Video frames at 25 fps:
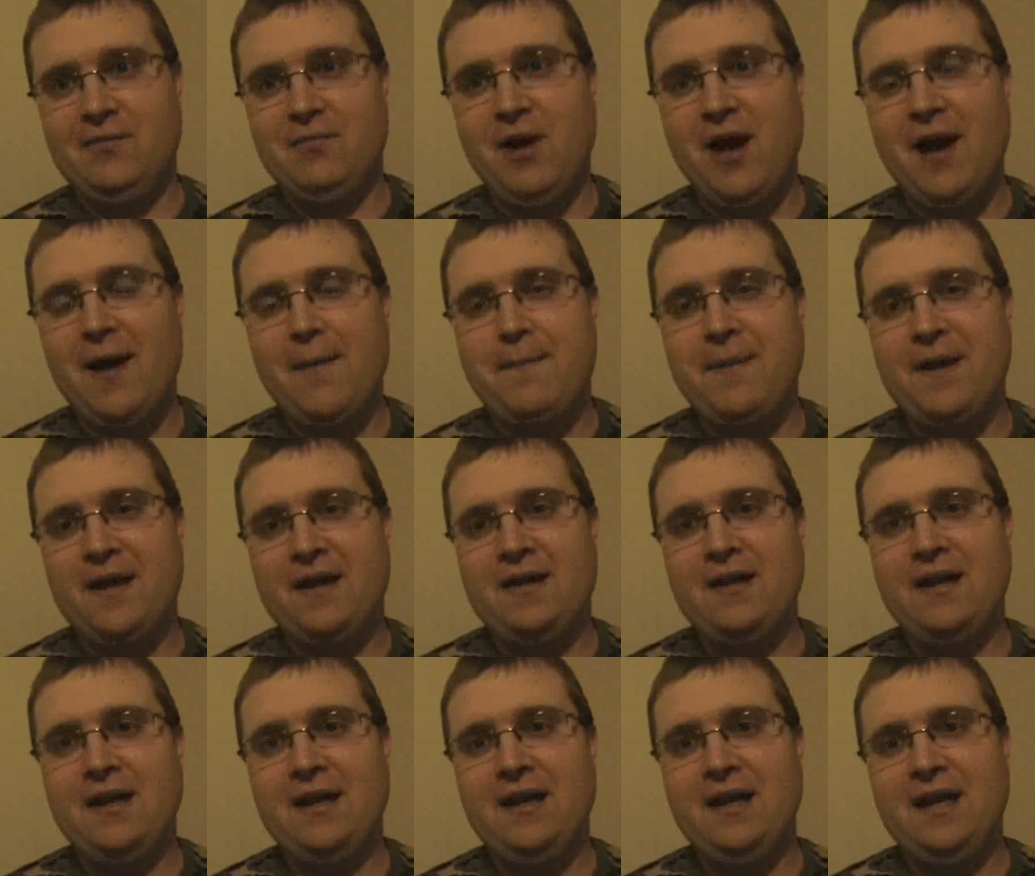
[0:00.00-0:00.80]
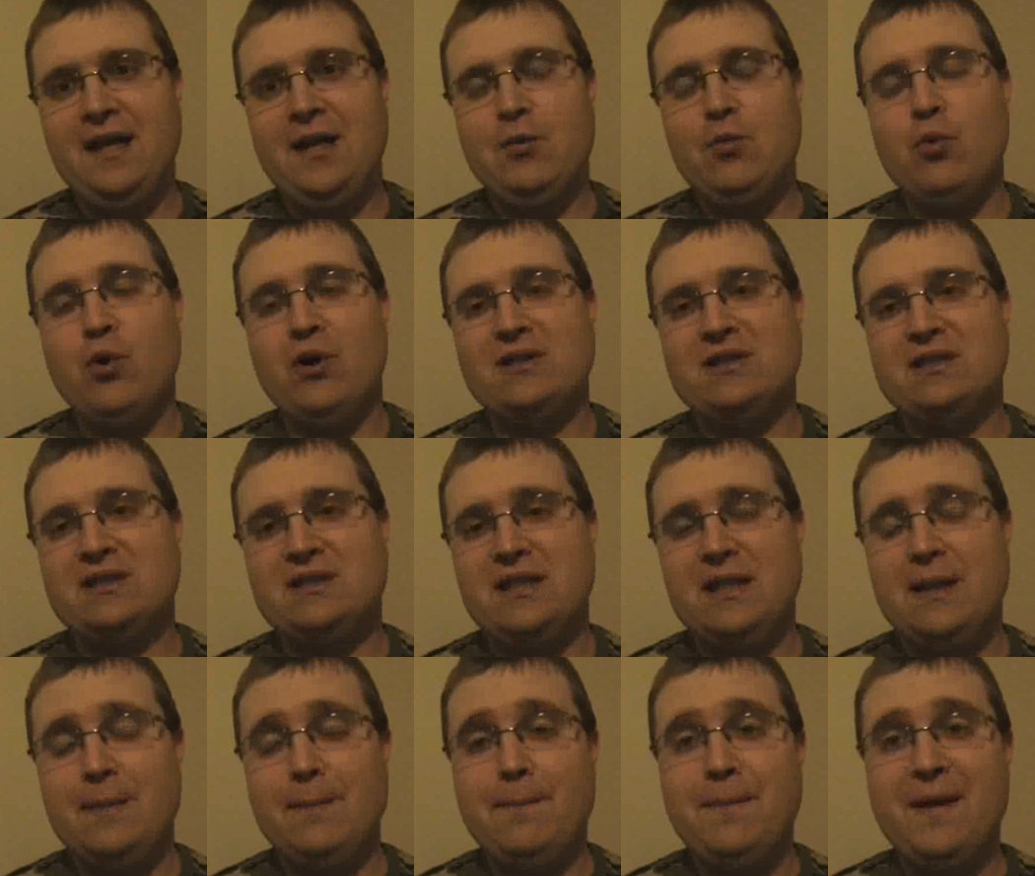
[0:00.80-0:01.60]
In my opinion, he was
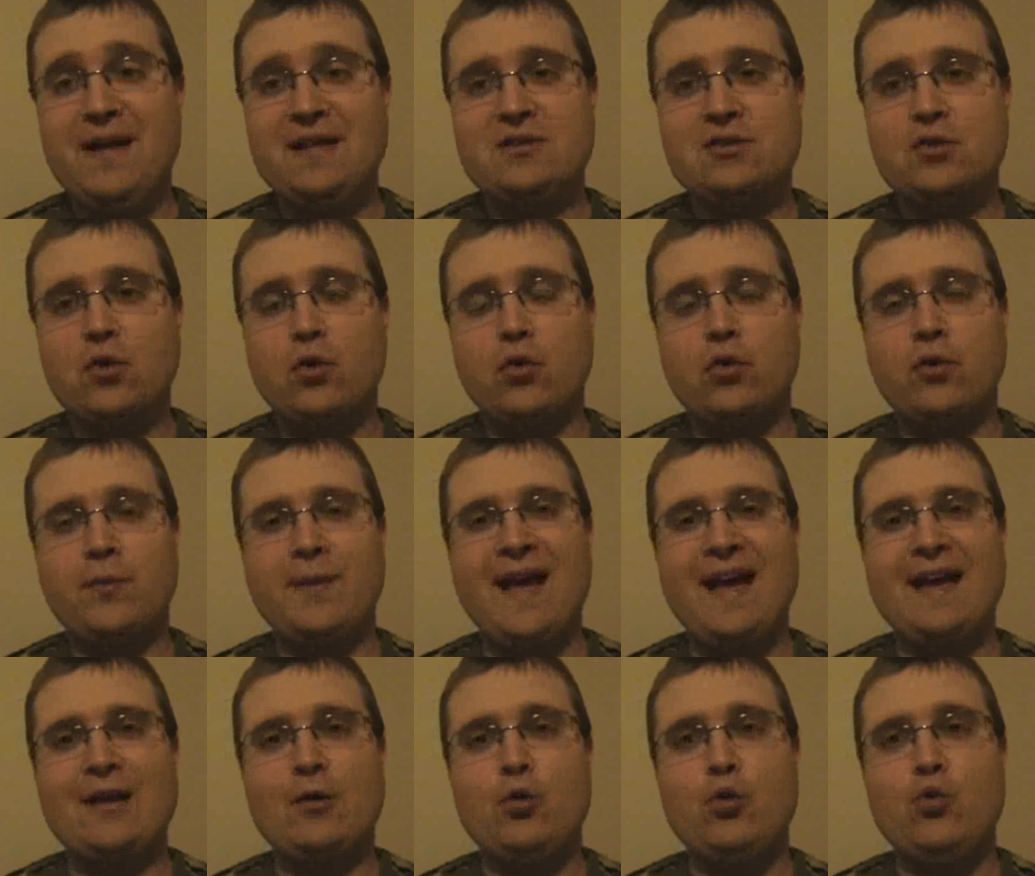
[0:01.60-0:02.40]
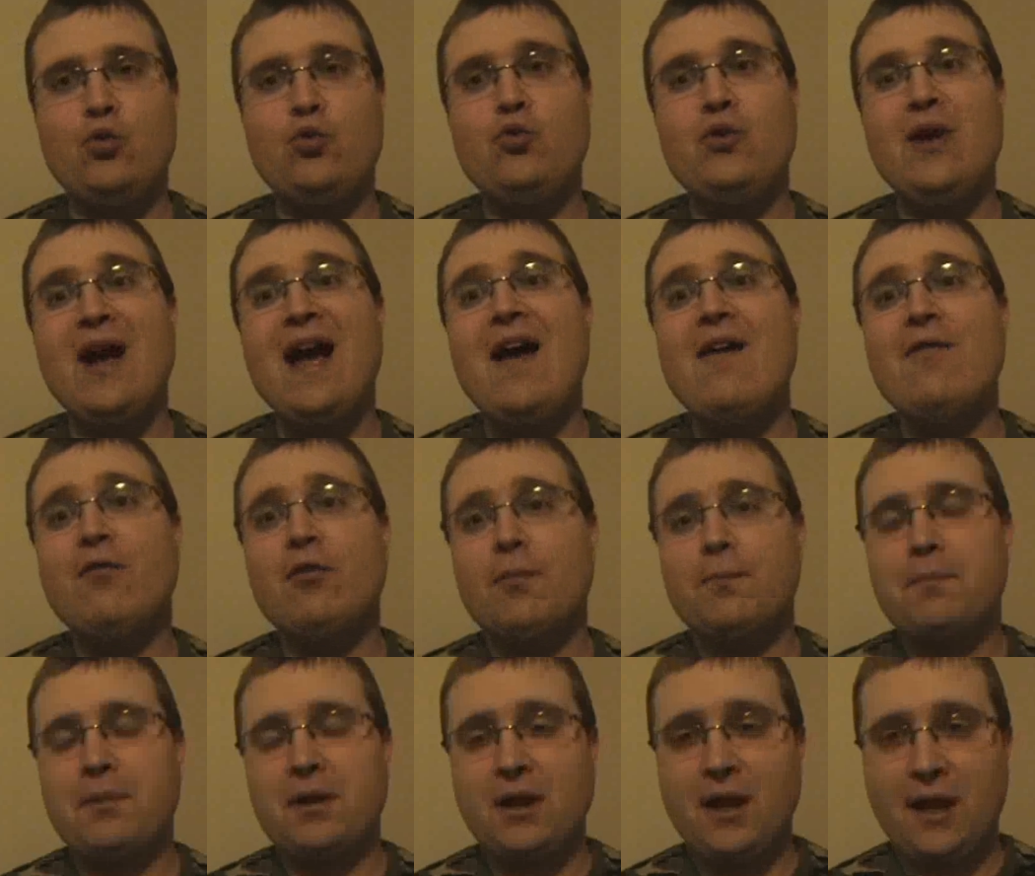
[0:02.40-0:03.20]
the best quarterback who
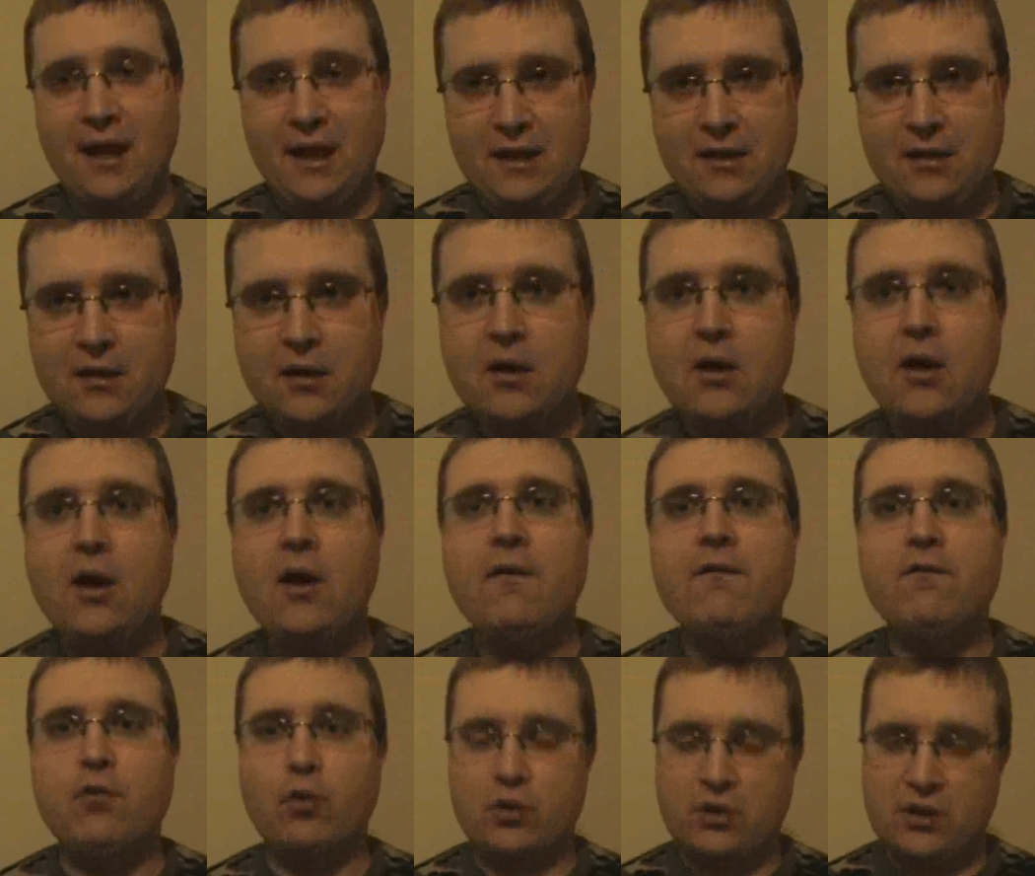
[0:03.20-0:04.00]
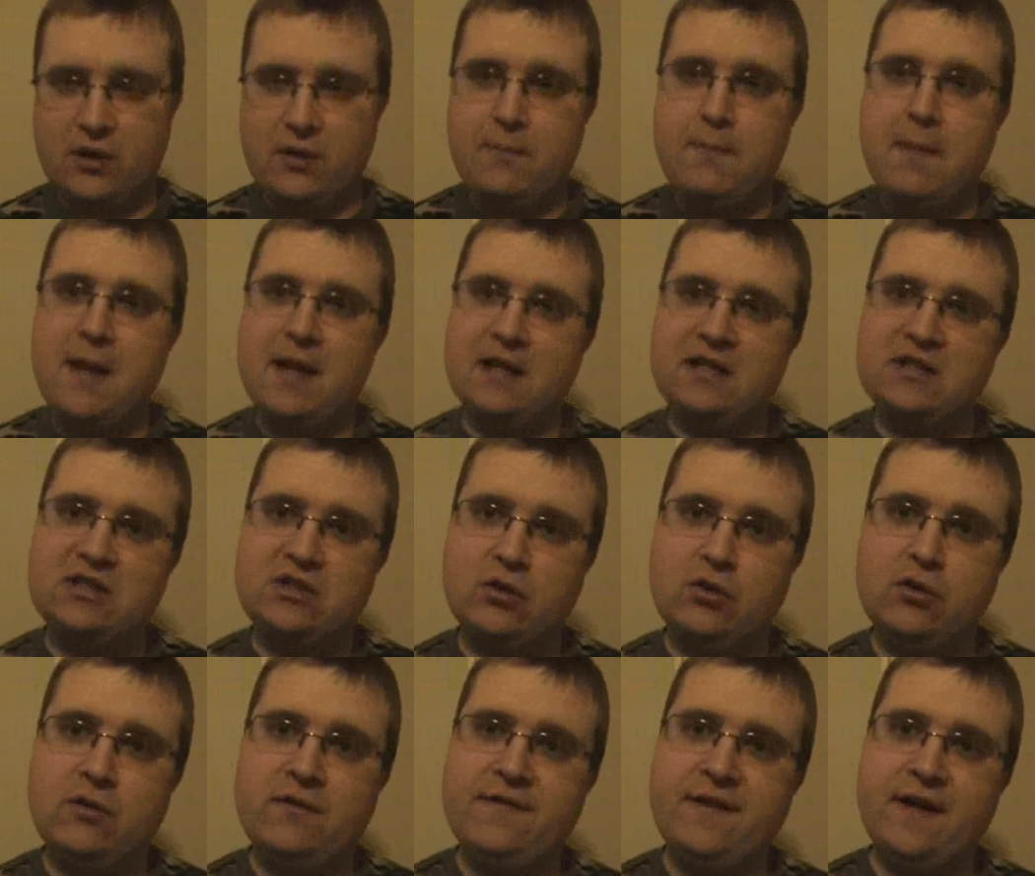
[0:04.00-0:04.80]
ever played for the
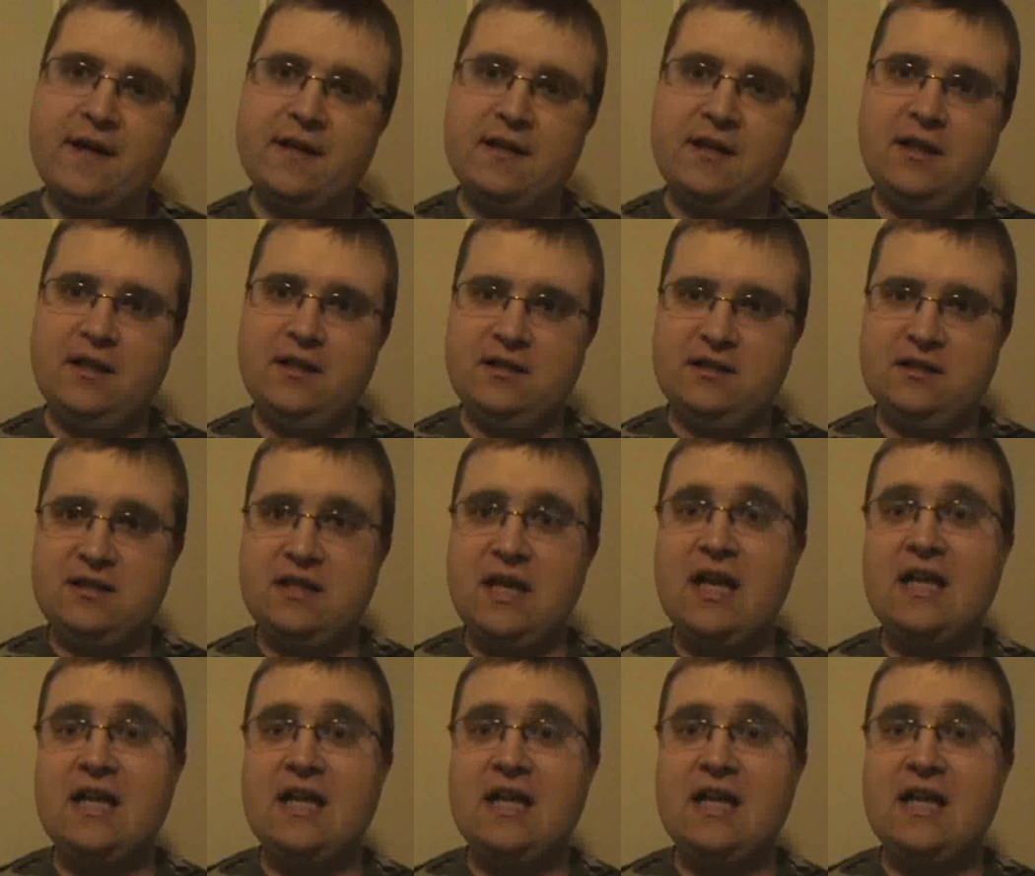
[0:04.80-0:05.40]
Minnesota Vikings.